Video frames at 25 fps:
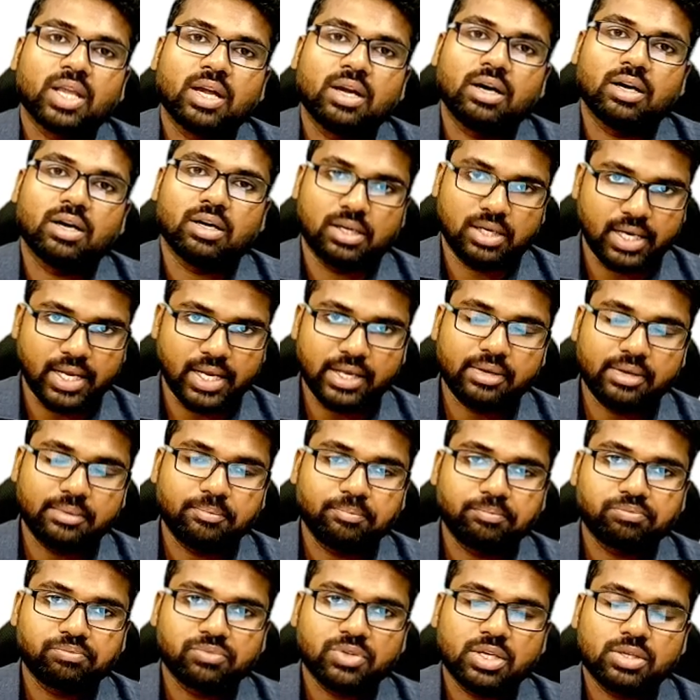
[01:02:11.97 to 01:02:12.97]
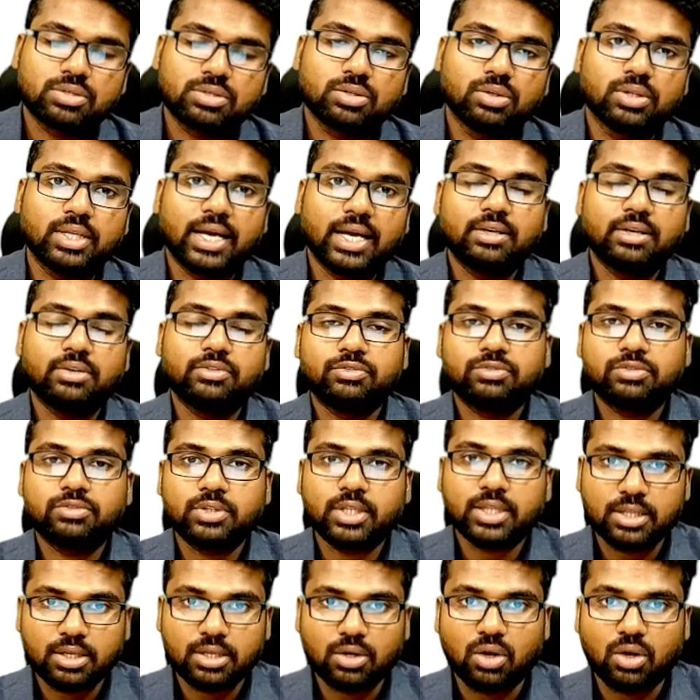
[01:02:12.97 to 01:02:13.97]
rain, so that in the
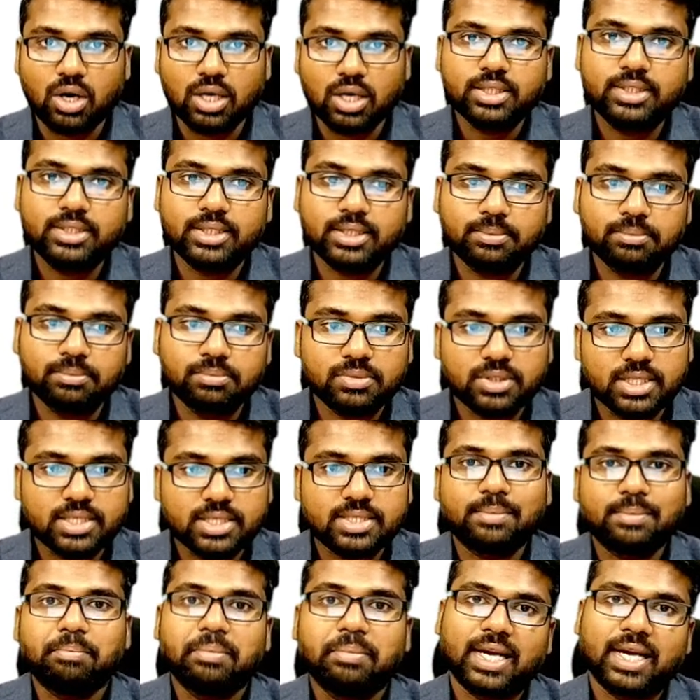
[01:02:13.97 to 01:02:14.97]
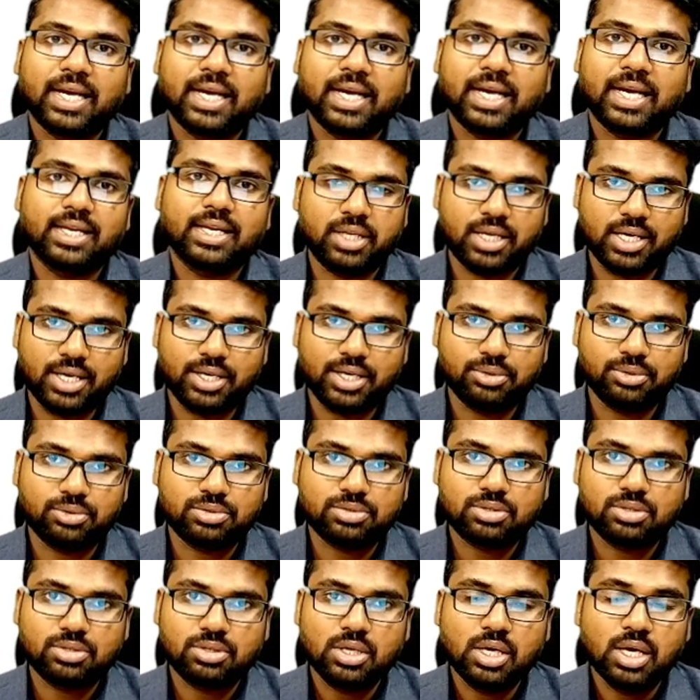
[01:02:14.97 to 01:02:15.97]
long term this impact can be reduced.
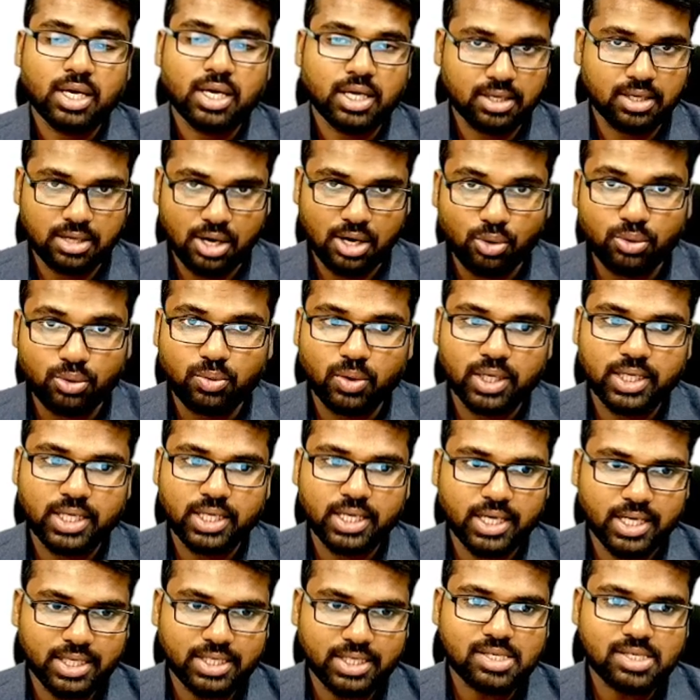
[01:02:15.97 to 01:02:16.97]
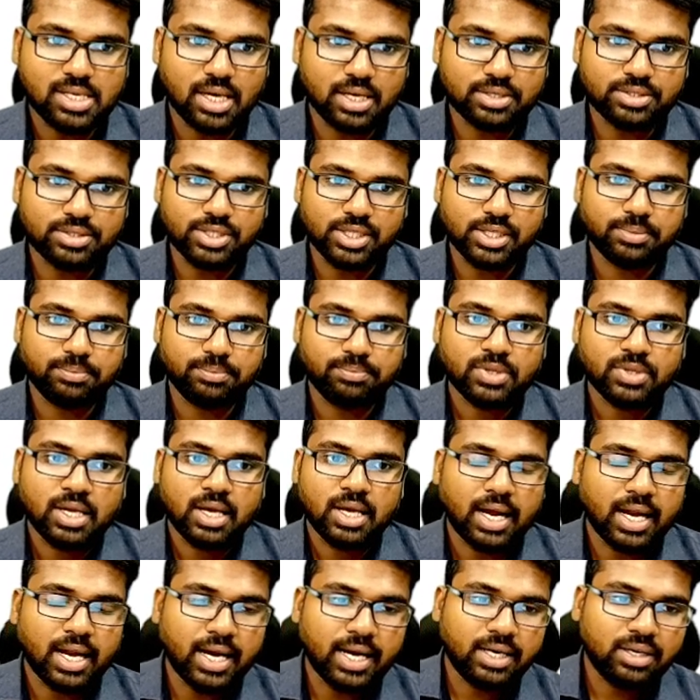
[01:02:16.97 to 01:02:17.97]
Groundwater recharging,
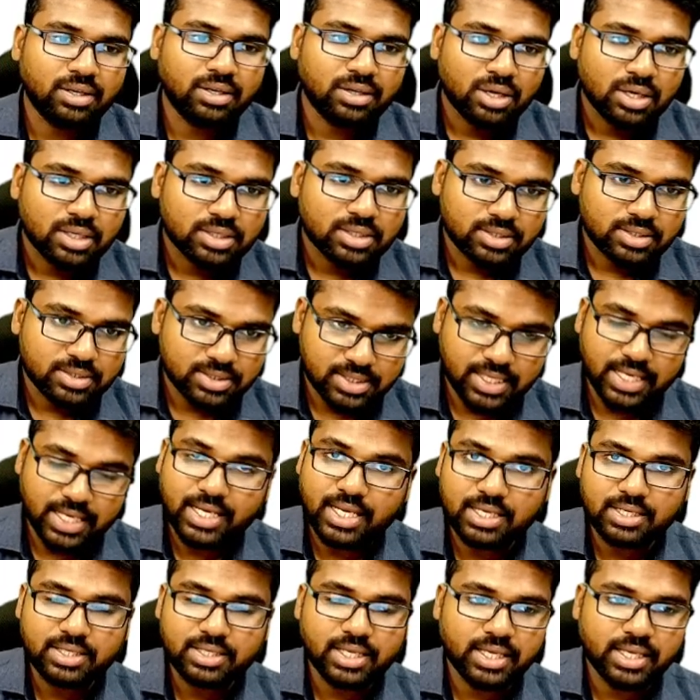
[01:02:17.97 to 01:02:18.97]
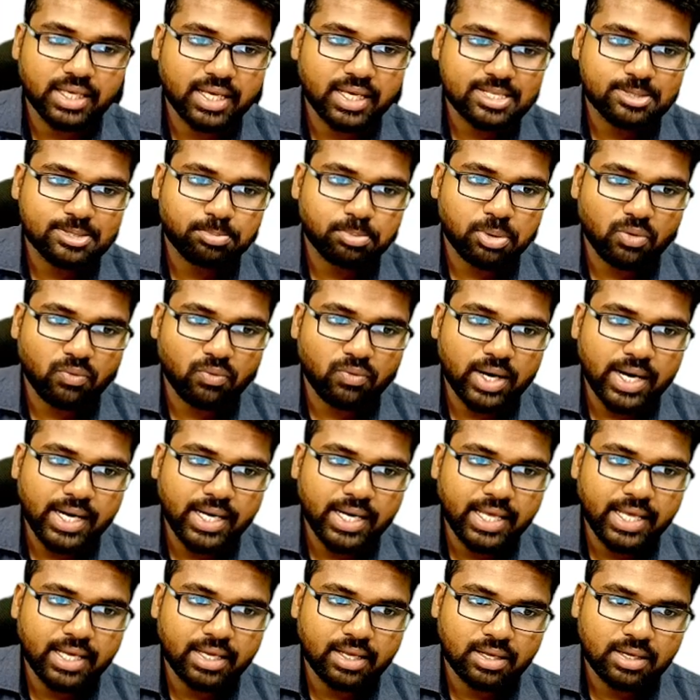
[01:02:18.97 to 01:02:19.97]
and second thing is
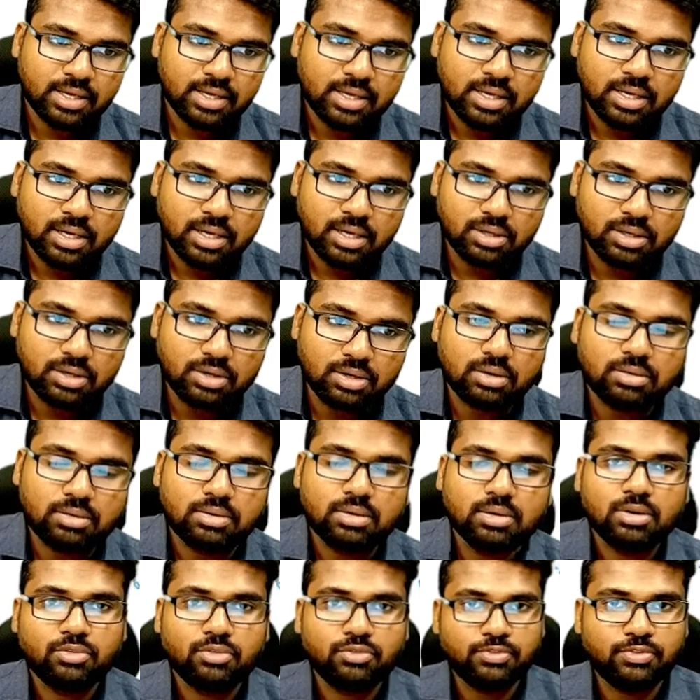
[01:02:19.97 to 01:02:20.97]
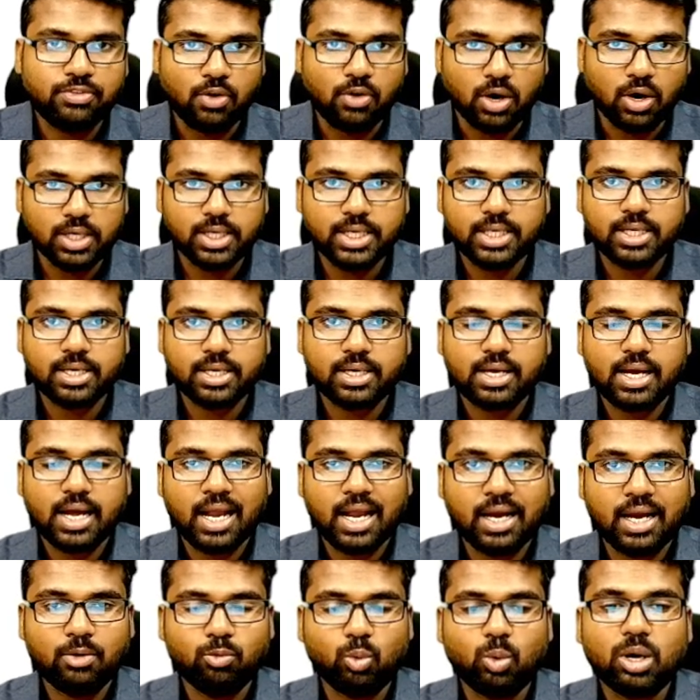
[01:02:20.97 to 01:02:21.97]
providing fodder
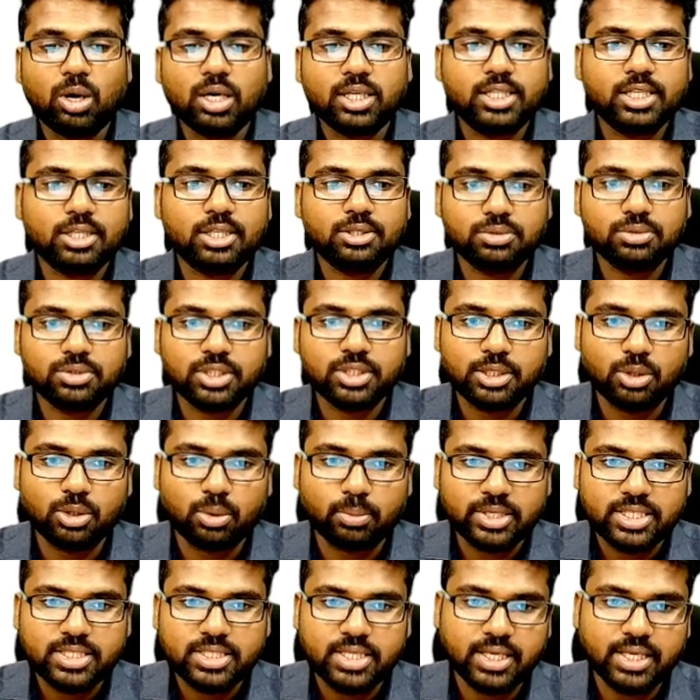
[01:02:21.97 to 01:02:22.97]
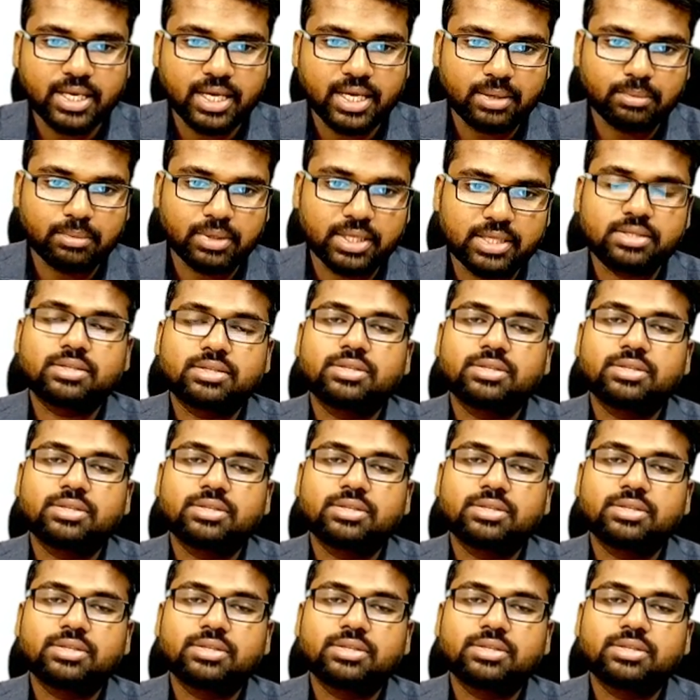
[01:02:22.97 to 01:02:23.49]
and water to the domestic animals.